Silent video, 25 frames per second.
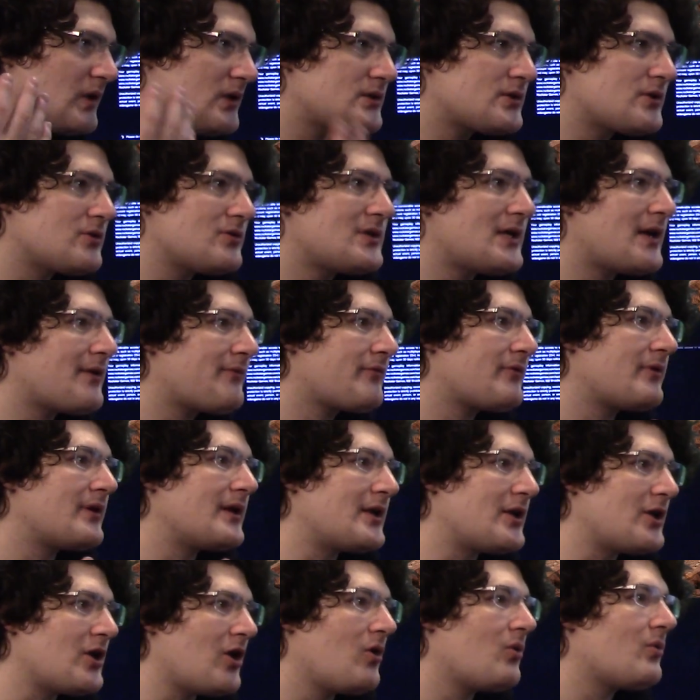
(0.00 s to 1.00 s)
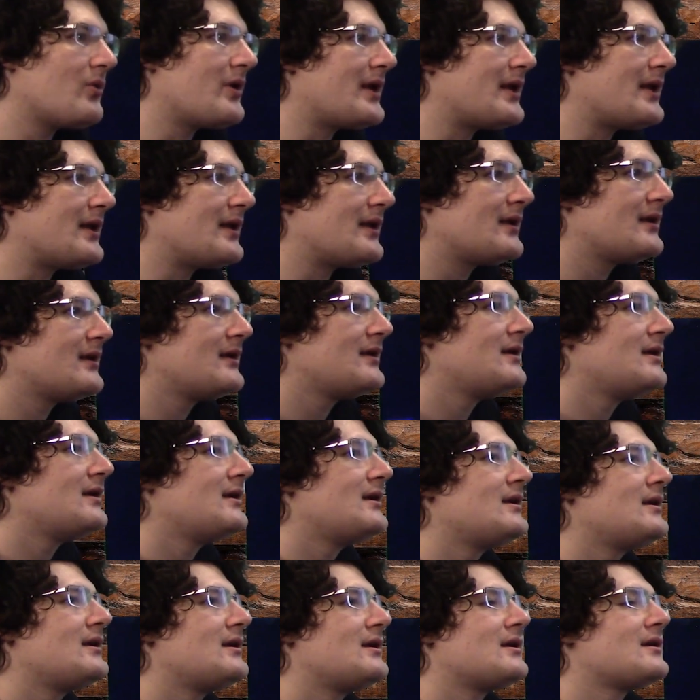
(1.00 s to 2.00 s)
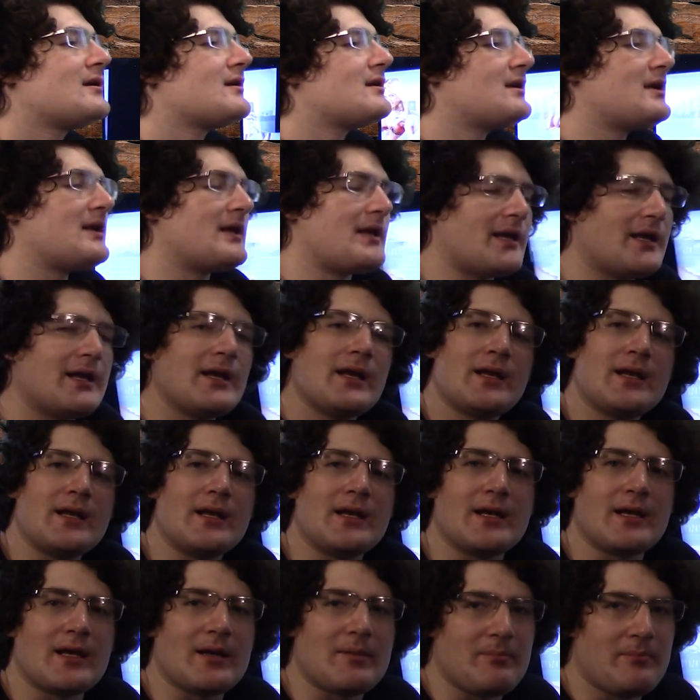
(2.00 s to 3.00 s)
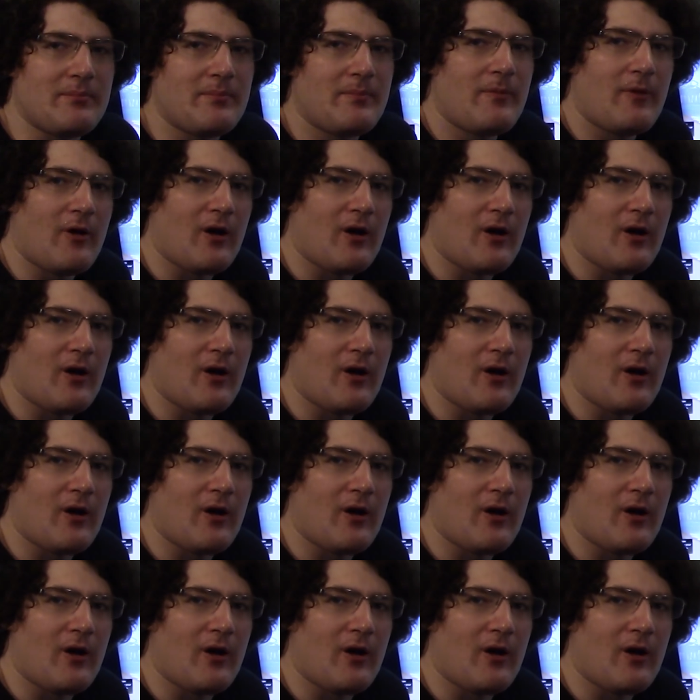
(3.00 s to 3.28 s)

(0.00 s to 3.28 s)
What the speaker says: So definitely going and getting a